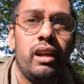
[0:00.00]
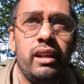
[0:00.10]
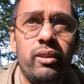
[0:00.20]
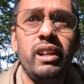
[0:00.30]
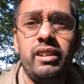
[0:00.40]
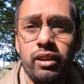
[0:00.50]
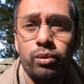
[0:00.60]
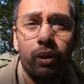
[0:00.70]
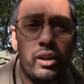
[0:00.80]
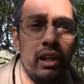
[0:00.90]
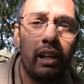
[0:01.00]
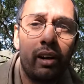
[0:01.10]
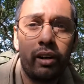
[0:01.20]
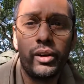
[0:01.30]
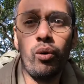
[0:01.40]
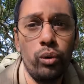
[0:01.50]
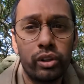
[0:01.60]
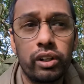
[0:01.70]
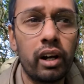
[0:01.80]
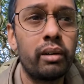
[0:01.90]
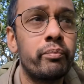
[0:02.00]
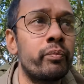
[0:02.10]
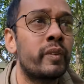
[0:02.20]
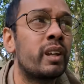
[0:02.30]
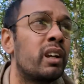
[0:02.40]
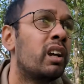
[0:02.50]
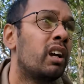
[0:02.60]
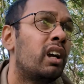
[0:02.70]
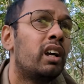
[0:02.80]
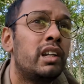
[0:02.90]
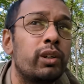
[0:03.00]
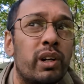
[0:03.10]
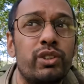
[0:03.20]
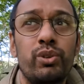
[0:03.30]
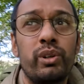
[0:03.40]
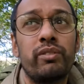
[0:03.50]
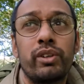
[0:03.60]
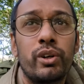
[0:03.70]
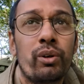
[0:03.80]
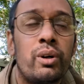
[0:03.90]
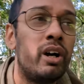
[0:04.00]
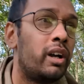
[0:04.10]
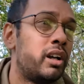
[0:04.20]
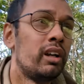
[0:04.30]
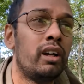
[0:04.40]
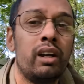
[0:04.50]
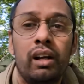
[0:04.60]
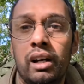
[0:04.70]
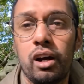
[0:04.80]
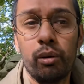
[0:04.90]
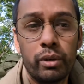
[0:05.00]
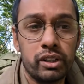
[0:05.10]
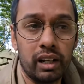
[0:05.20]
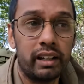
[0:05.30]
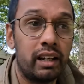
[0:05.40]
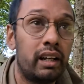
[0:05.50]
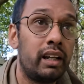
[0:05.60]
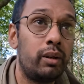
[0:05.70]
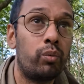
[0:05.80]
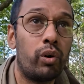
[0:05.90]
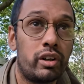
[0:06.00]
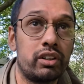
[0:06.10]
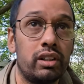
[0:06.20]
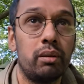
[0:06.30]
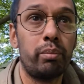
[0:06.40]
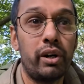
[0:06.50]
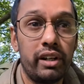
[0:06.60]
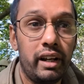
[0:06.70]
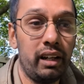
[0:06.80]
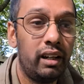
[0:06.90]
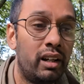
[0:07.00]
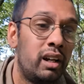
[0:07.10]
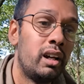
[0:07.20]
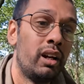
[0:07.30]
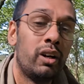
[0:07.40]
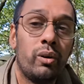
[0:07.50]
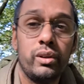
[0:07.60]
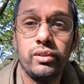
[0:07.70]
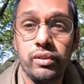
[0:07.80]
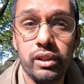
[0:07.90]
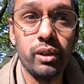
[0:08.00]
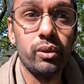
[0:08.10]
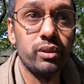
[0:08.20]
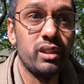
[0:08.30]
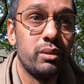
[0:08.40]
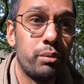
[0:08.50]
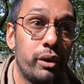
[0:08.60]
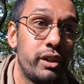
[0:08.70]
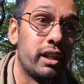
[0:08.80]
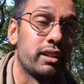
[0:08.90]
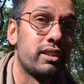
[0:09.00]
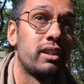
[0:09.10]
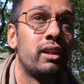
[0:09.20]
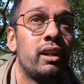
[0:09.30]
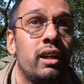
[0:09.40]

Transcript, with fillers: He really does work really hard all the time. You guys don't even know how much like he works per day on his videos and his projects.